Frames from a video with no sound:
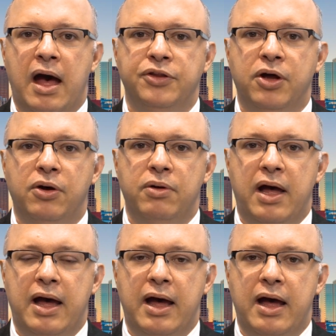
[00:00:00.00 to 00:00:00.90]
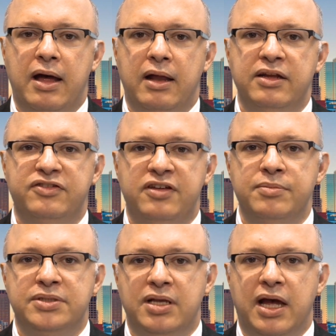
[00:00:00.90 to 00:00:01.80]
Although this
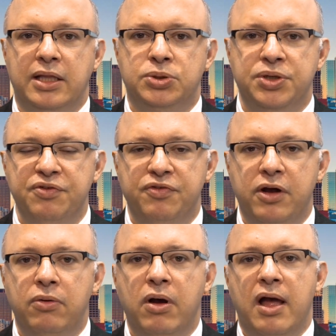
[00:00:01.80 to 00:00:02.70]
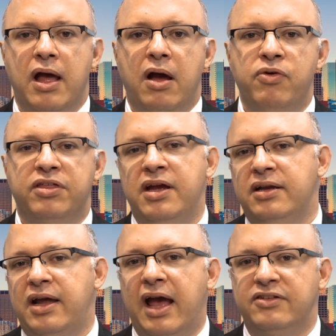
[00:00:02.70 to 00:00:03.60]
seems trivial, we think
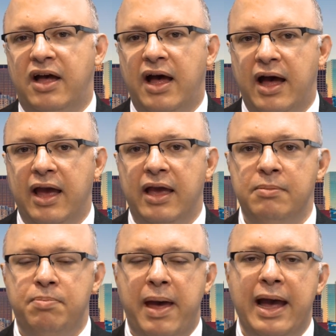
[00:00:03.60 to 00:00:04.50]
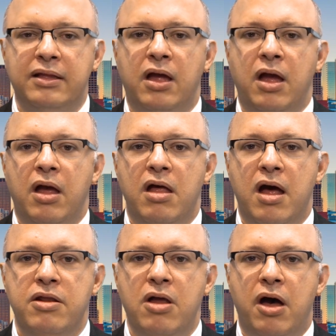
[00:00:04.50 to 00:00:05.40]
it has a high impact
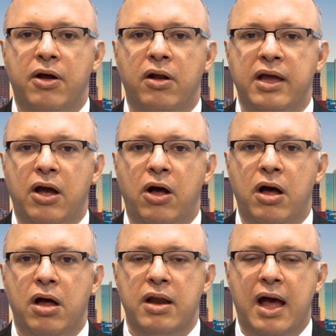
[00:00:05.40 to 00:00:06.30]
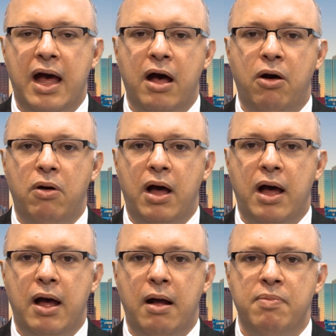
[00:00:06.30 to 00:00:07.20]
not only on
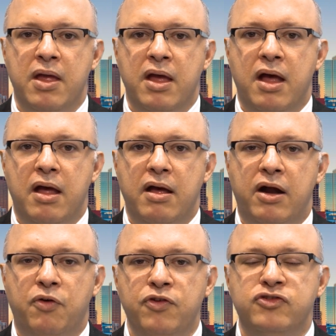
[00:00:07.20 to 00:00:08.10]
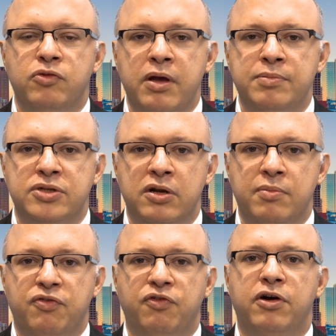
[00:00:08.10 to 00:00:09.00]
how carfilzomib is going to
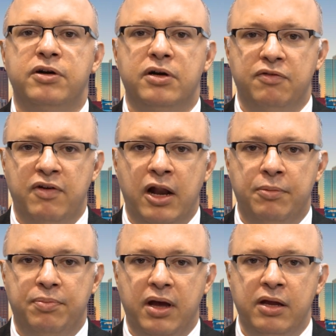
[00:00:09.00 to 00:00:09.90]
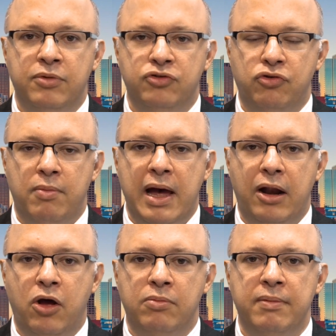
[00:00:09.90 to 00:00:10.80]
be further developed in multiple
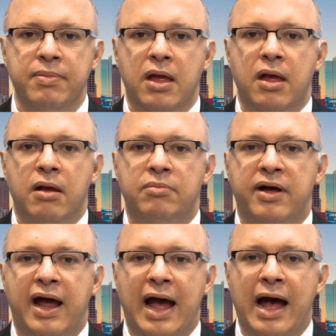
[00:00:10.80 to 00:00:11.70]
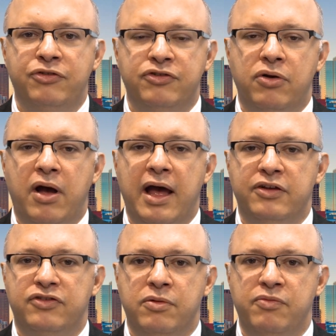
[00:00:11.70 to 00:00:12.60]
myeloma, but also
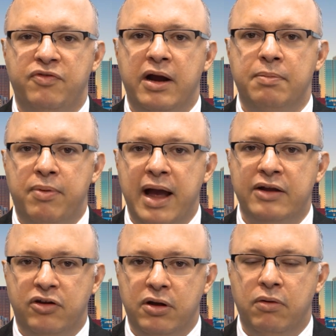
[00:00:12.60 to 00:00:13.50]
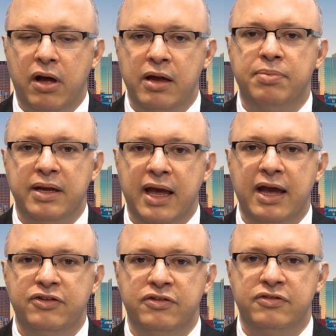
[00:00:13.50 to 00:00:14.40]
has some very practical
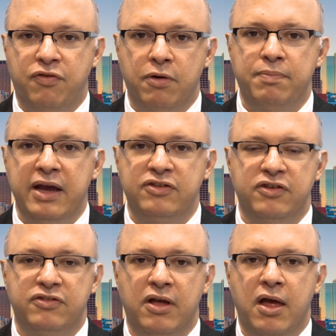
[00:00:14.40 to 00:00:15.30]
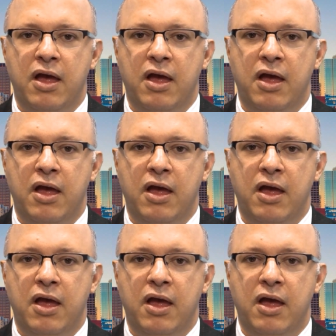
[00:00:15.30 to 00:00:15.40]
implications for patients,